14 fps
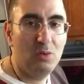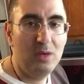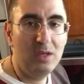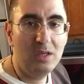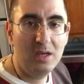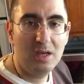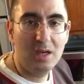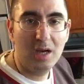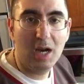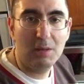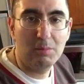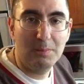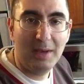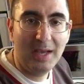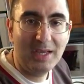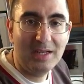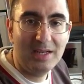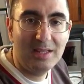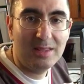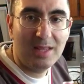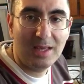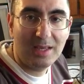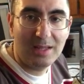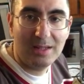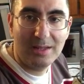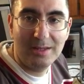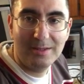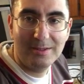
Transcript: going, I'll be back in a second.